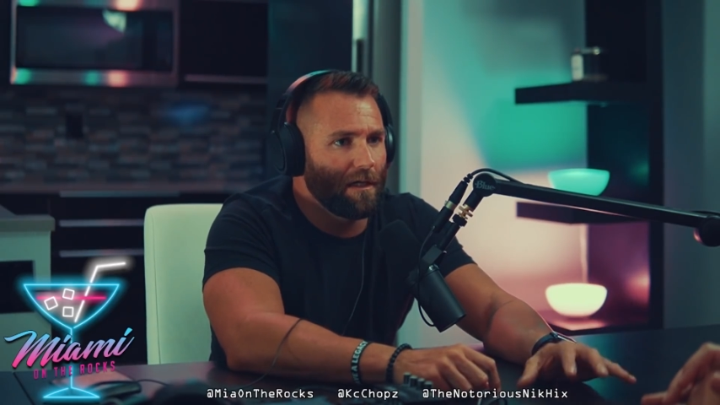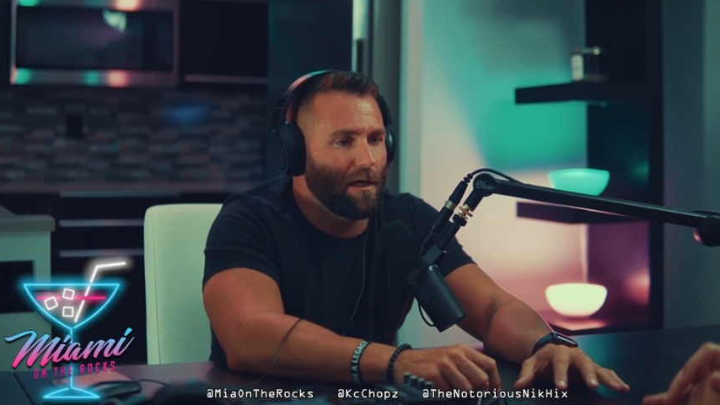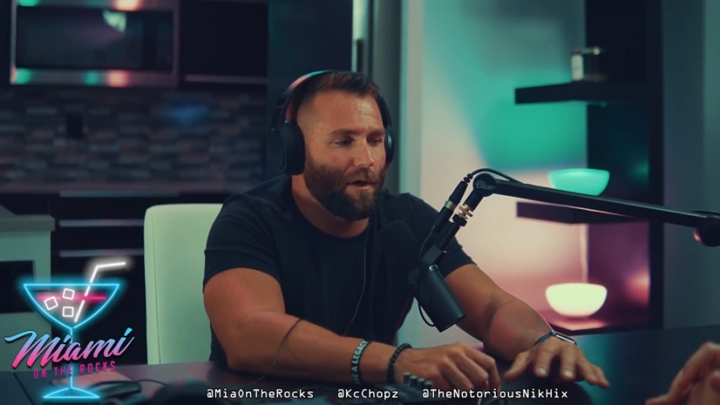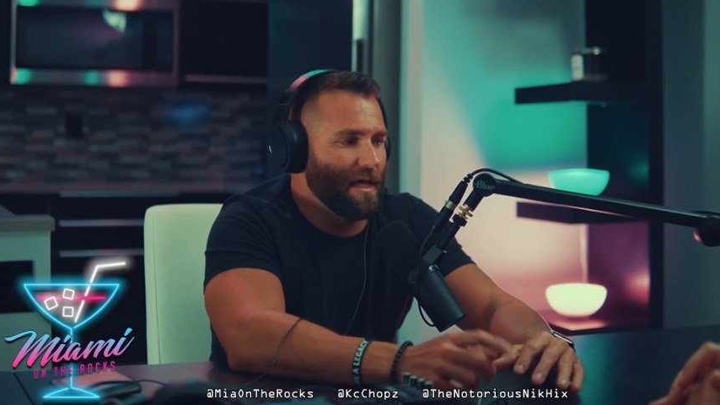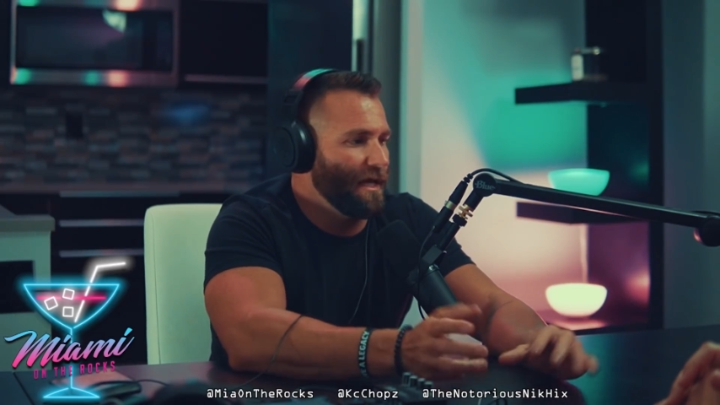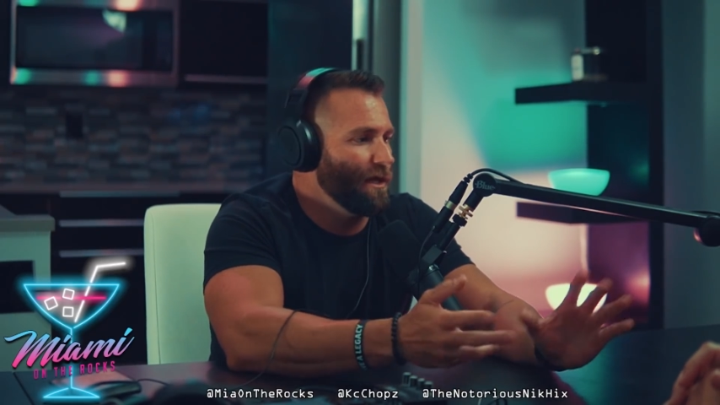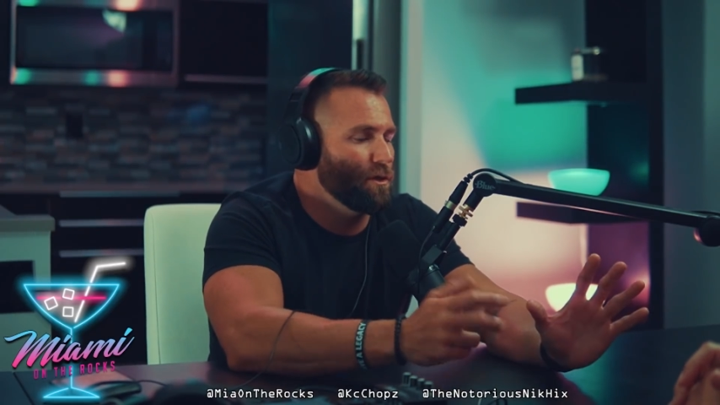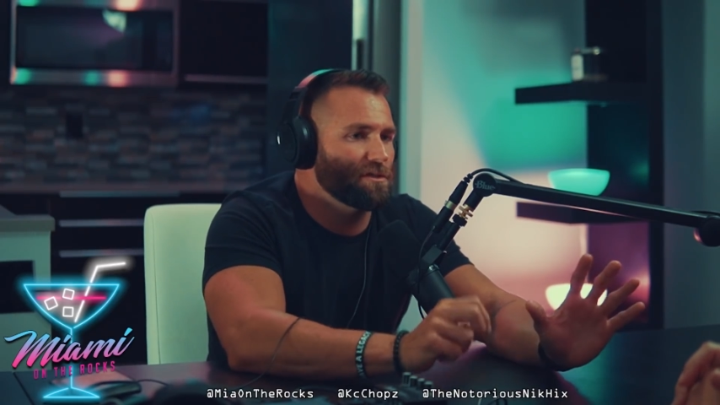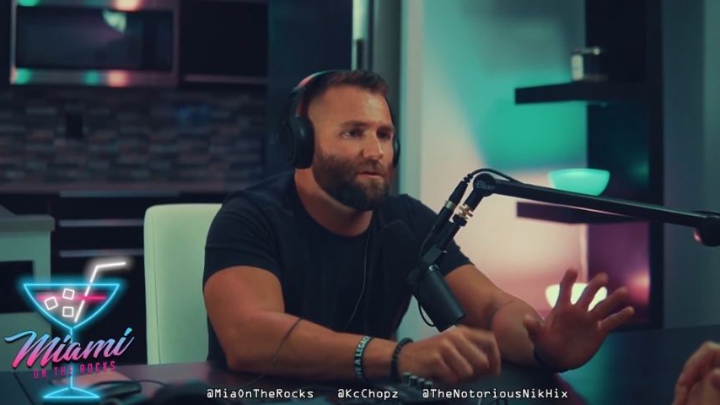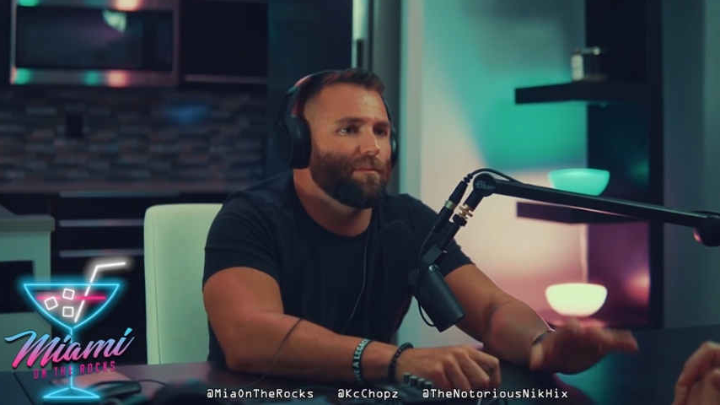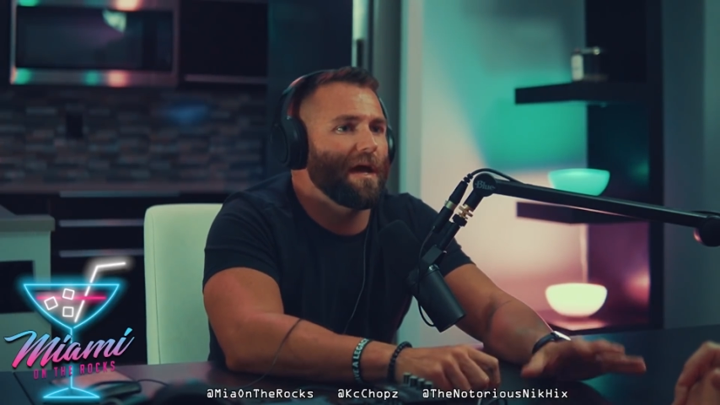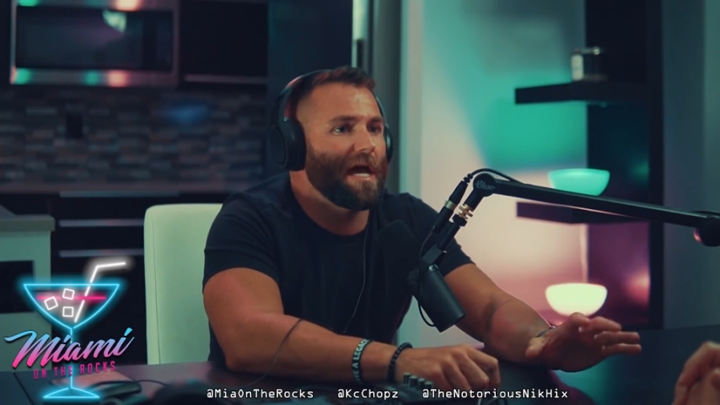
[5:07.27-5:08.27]
It hit
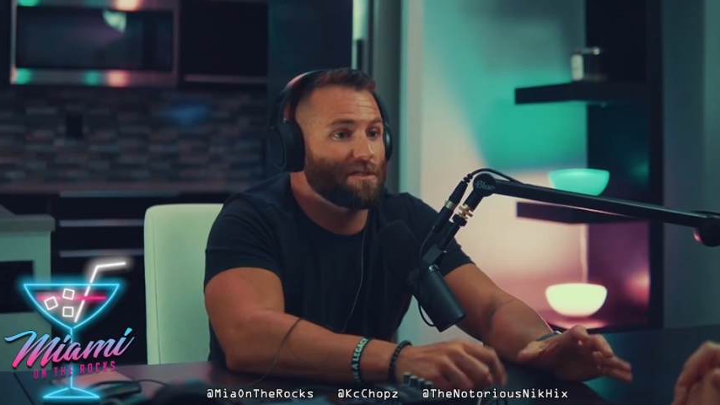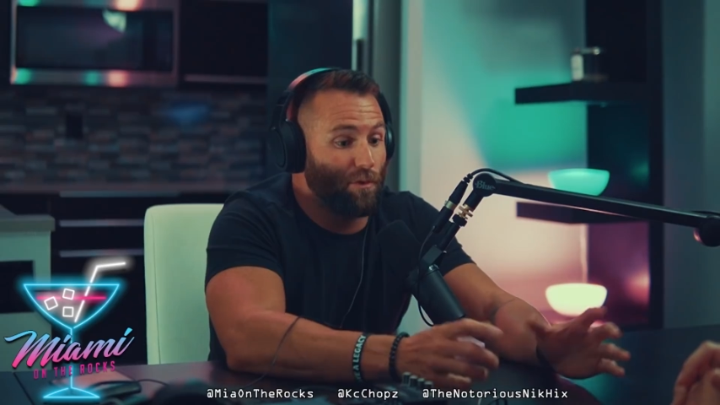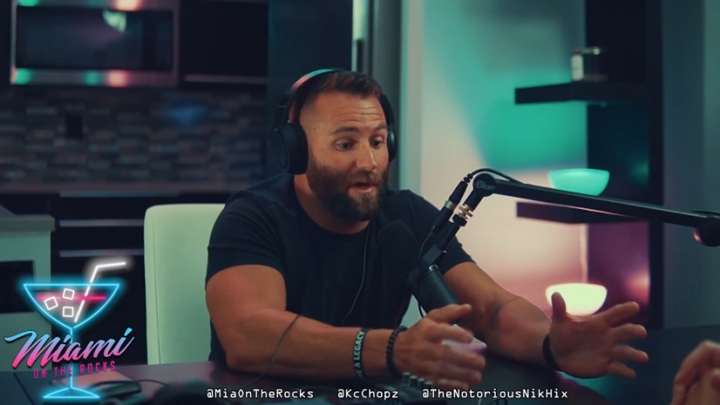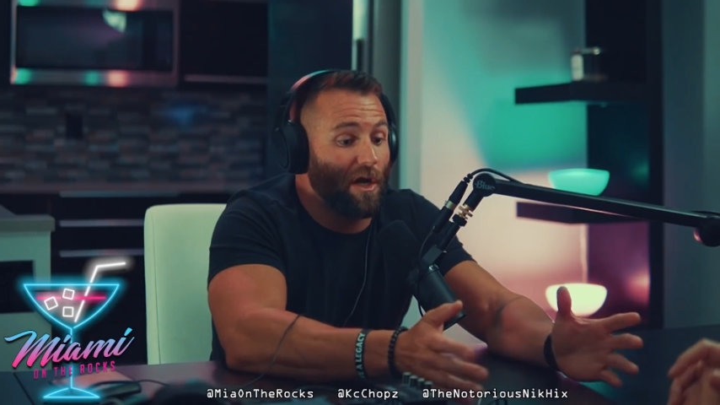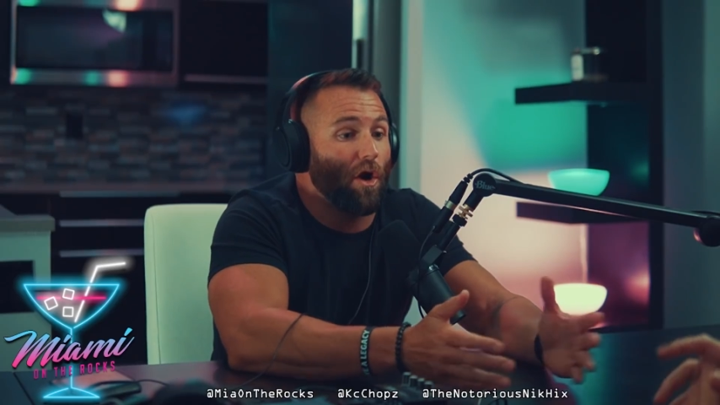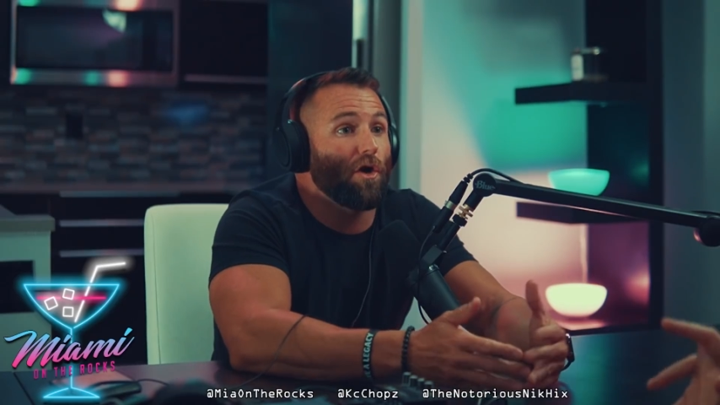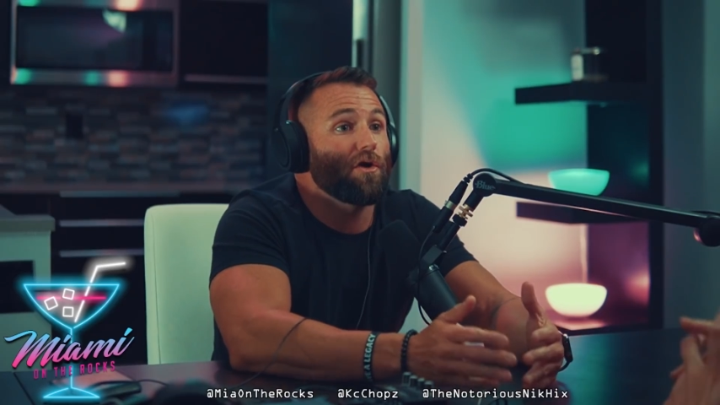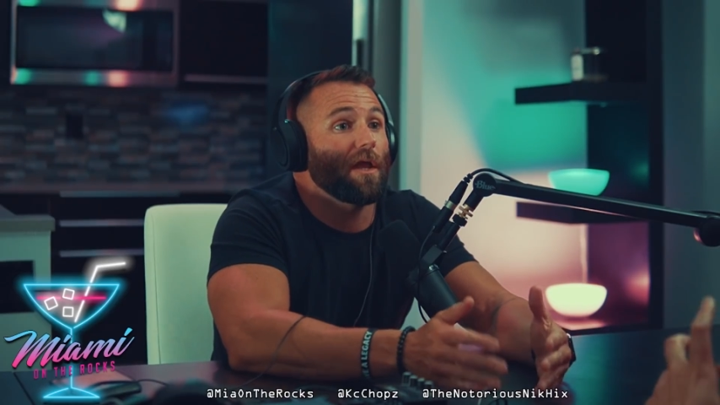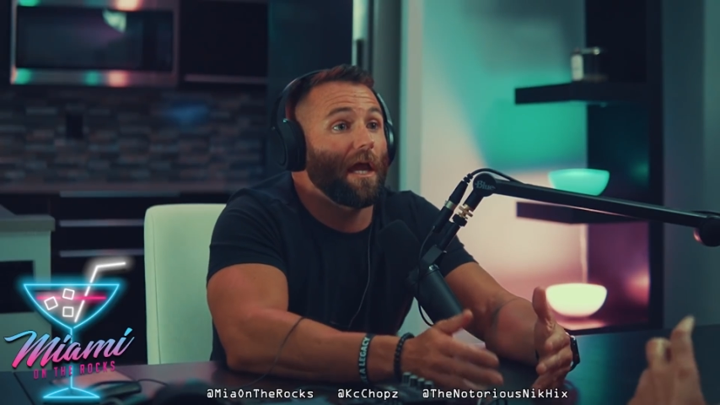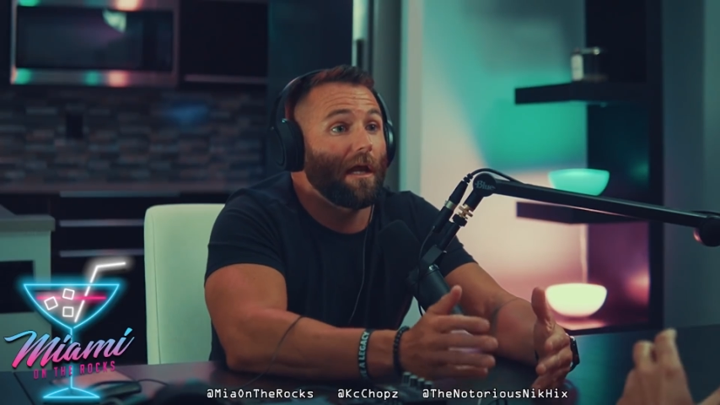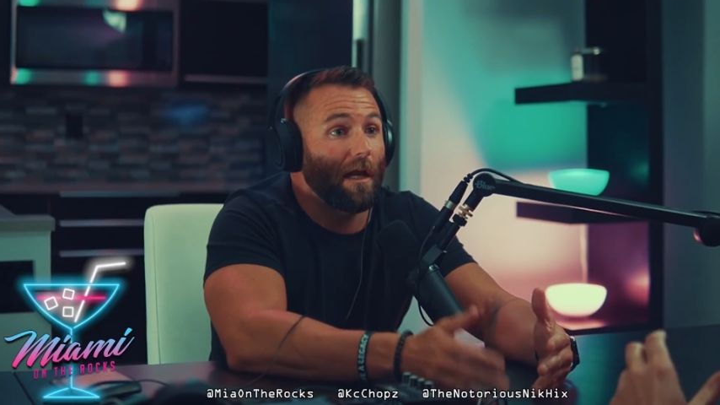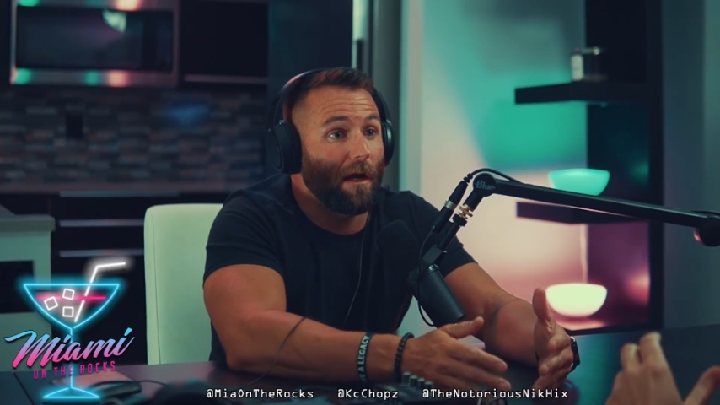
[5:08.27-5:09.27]
Houston bad. So we had a
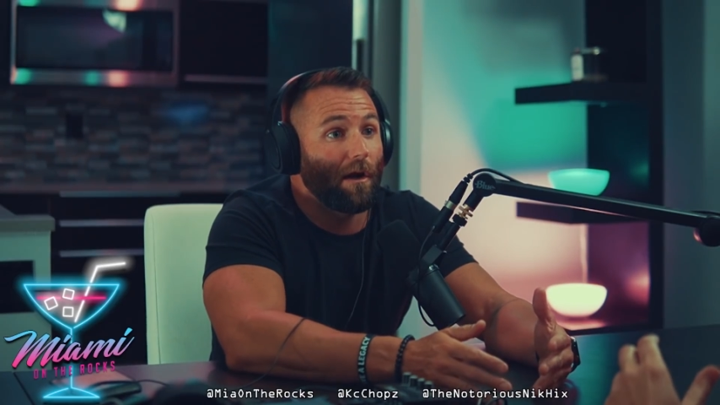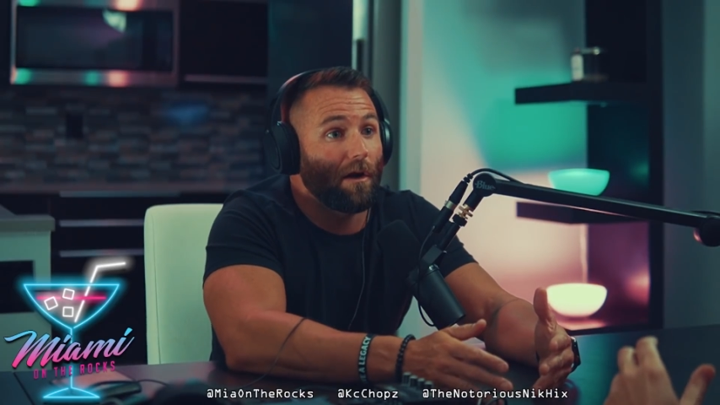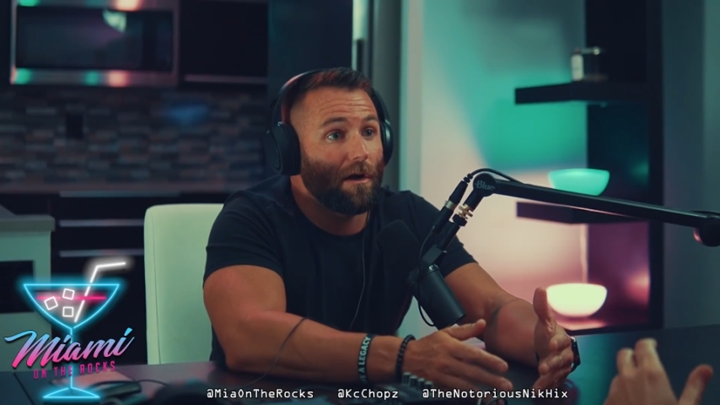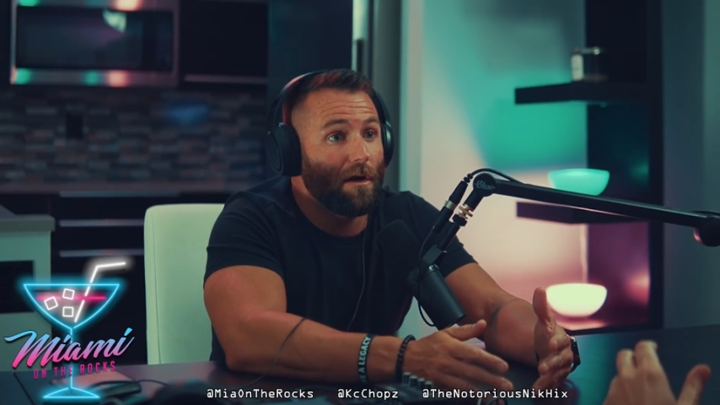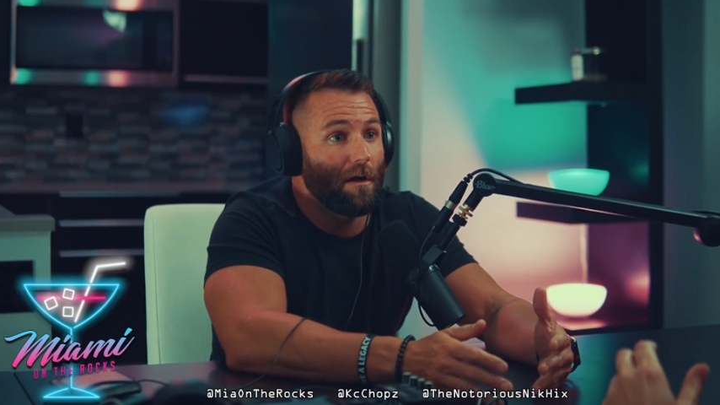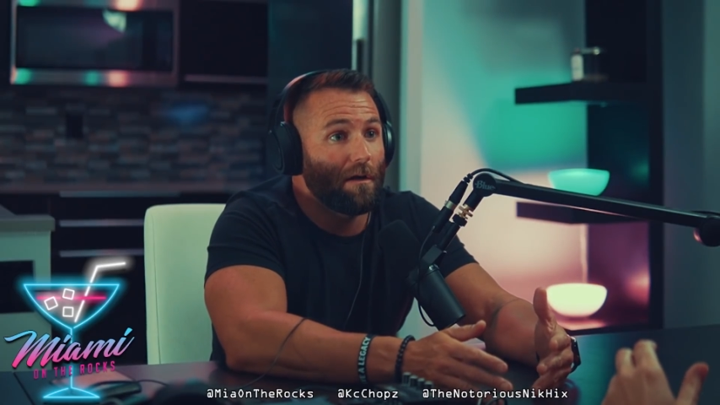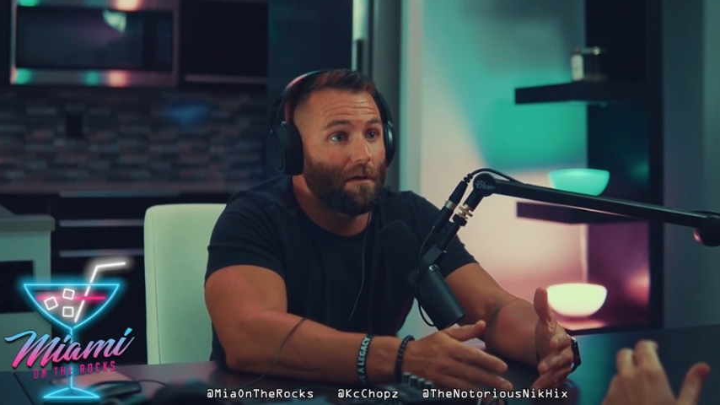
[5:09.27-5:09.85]
hurricane here